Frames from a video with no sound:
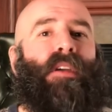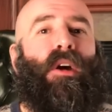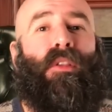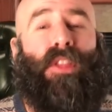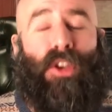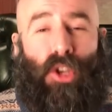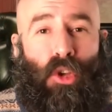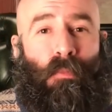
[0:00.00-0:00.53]
Go to
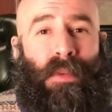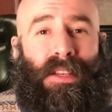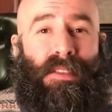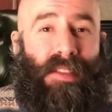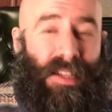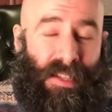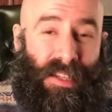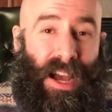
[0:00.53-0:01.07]

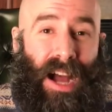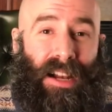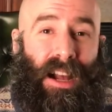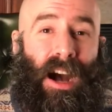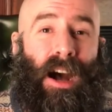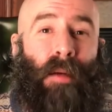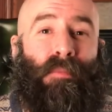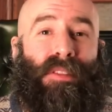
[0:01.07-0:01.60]

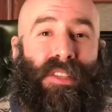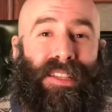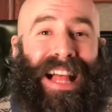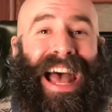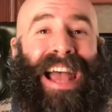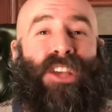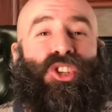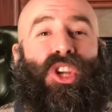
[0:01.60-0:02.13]

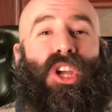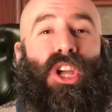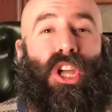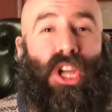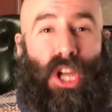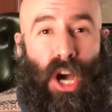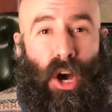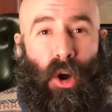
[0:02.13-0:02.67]

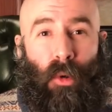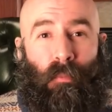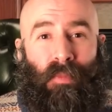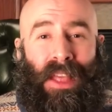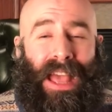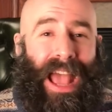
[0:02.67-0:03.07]
thenewmystics.com/go.